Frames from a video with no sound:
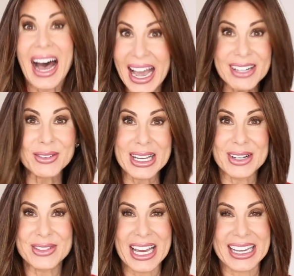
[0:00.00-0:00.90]
I don't
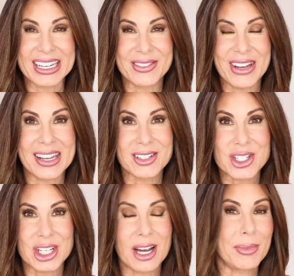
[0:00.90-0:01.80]
have negative
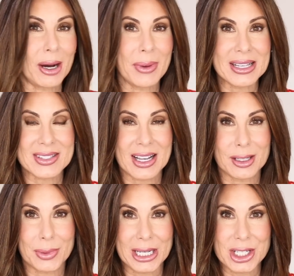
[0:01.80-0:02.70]
energy about my
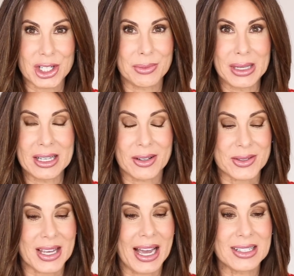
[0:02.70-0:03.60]
celebration meals.